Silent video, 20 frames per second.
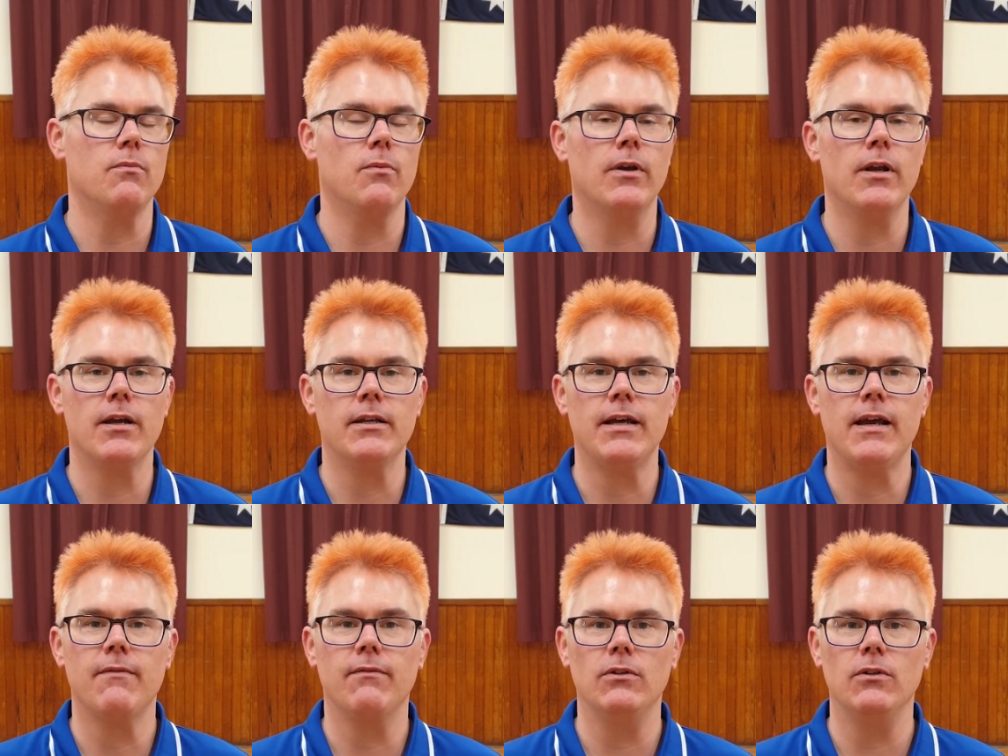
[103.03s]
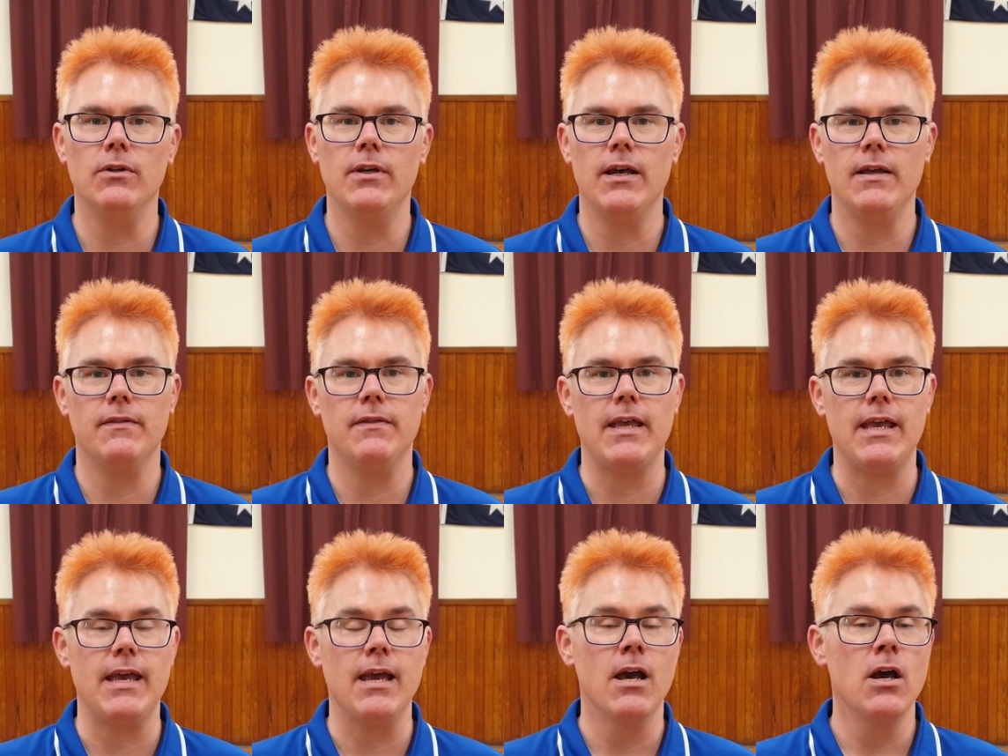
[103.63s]
We're going to have a look at
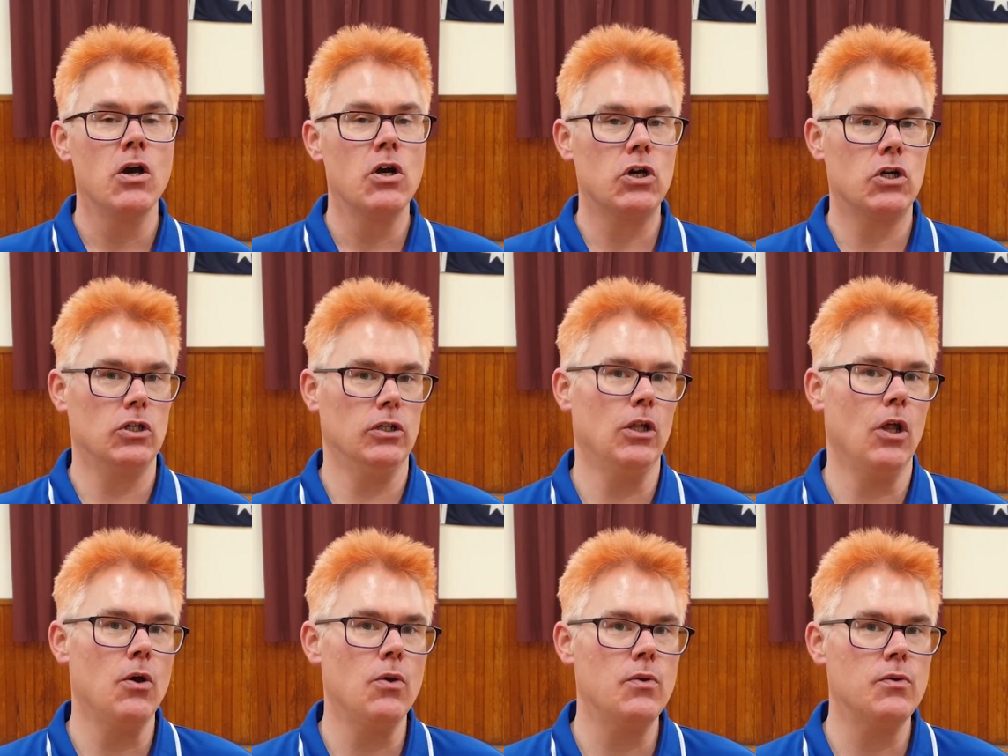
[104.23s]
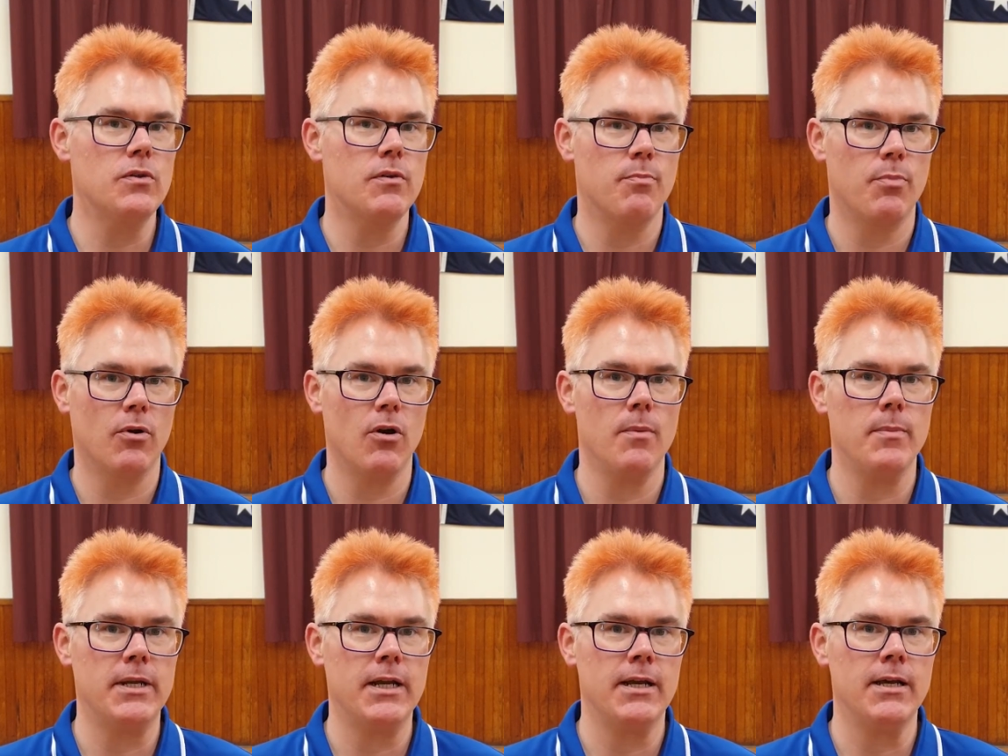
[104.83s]
the closed
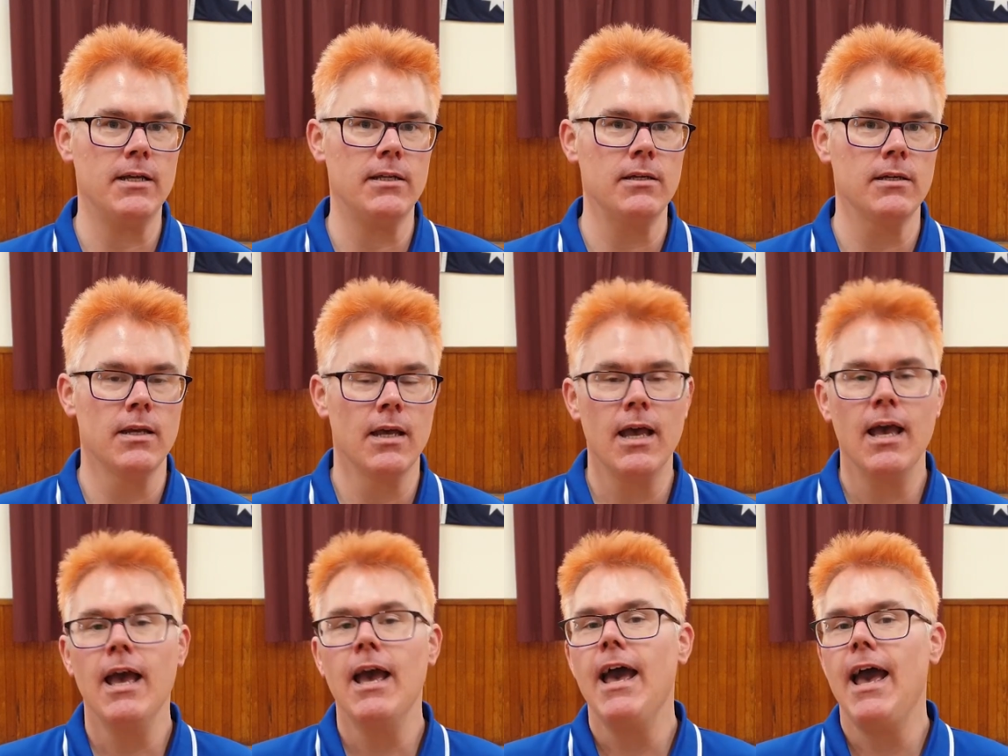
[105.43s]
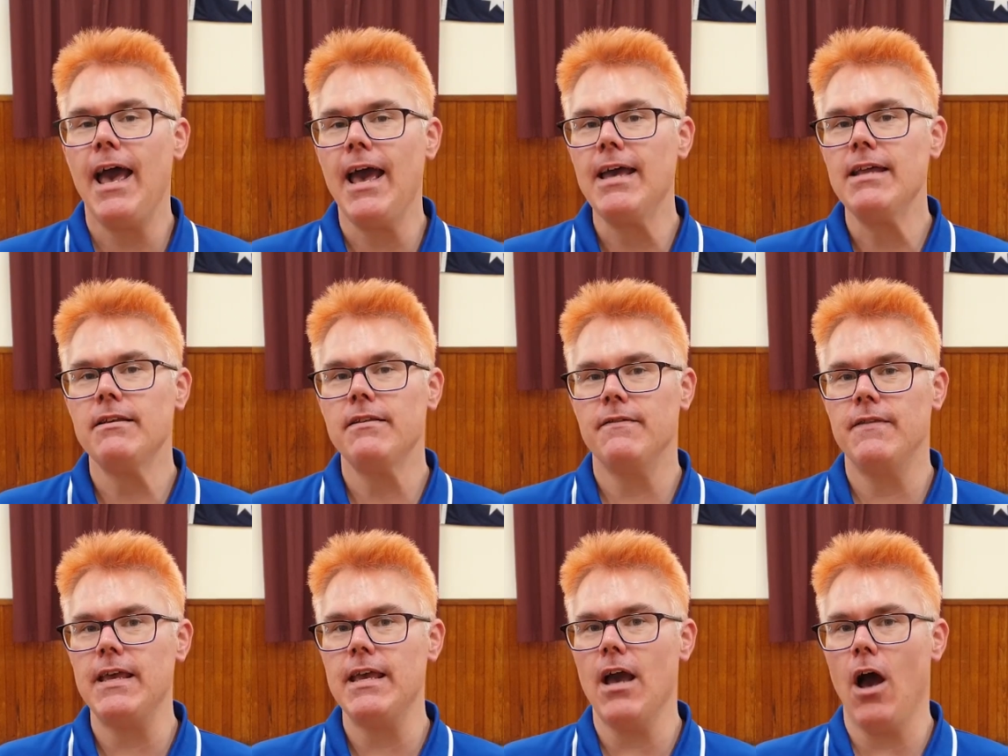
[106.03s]
promenade
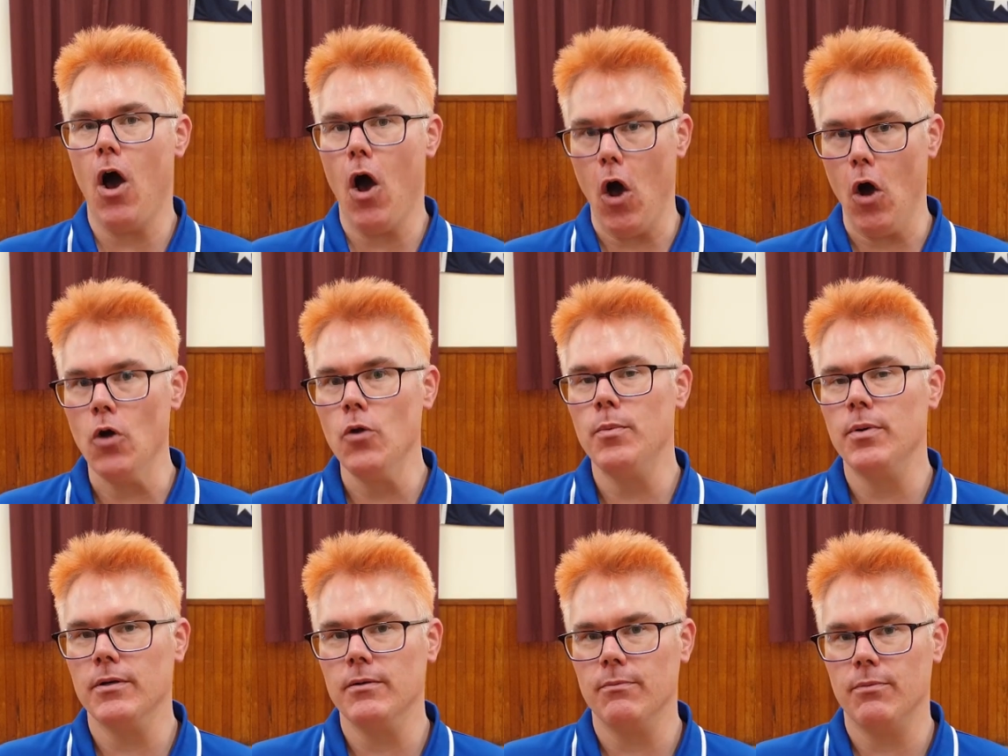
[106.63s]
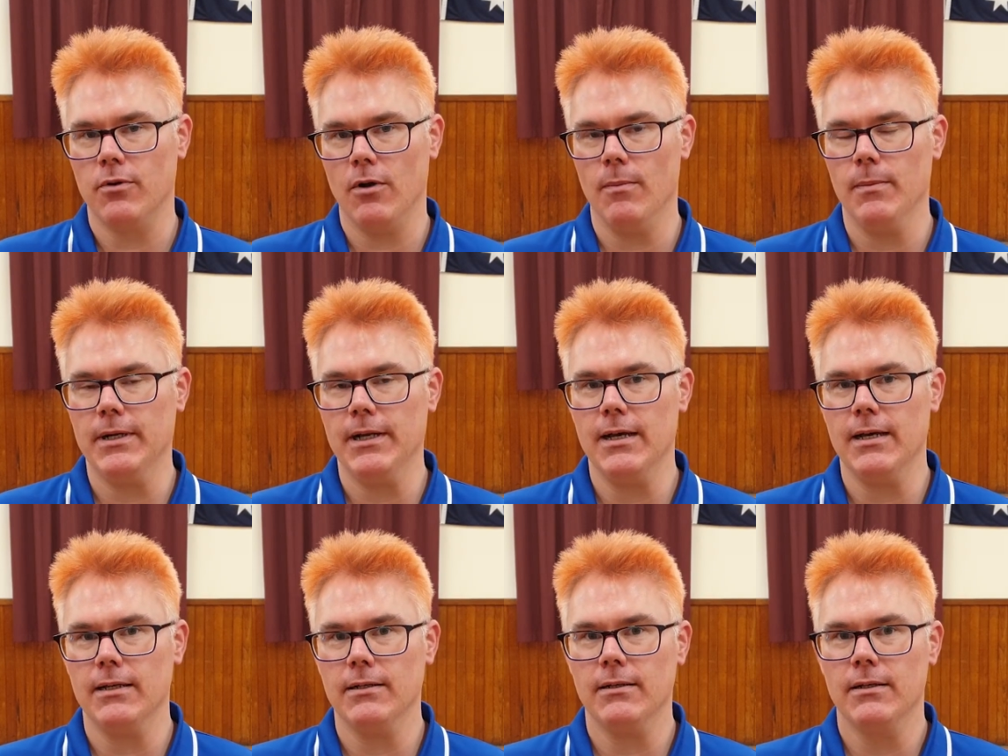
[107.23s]
and the open
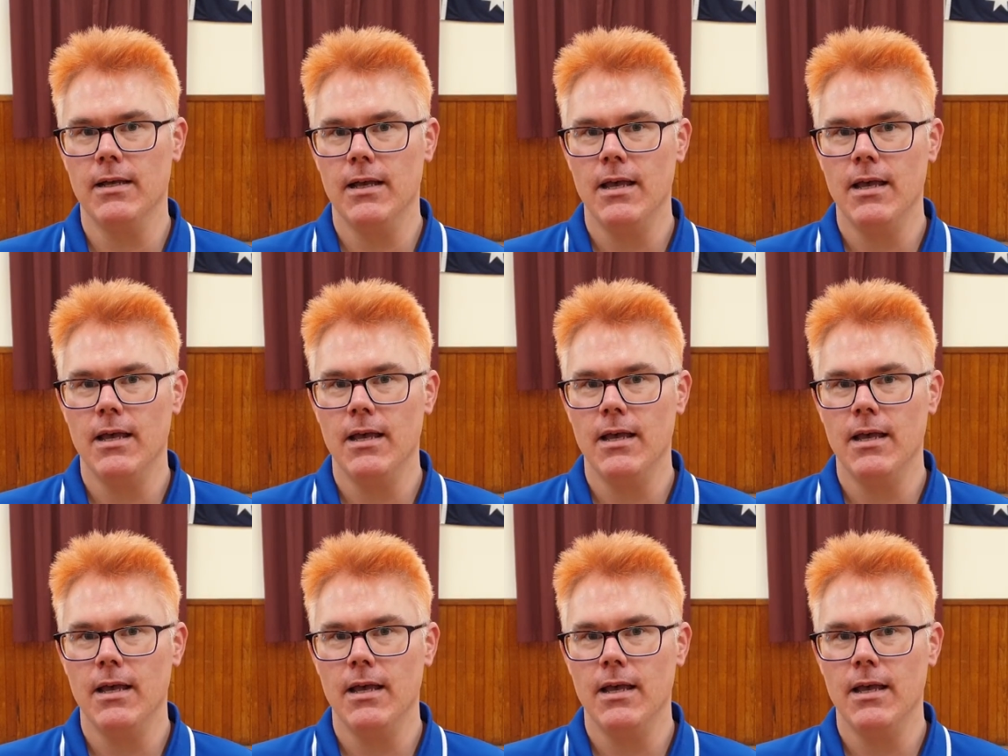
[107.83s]
promenade.